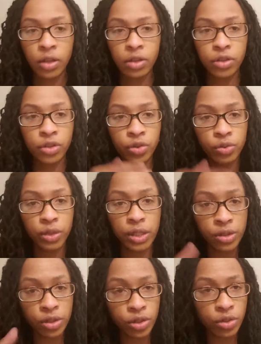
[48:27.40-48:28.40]
You
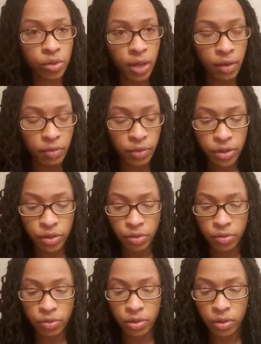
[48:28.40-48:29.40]
need to do that
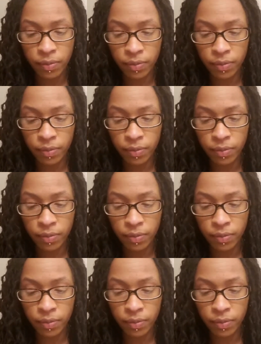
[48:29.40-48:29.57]
research.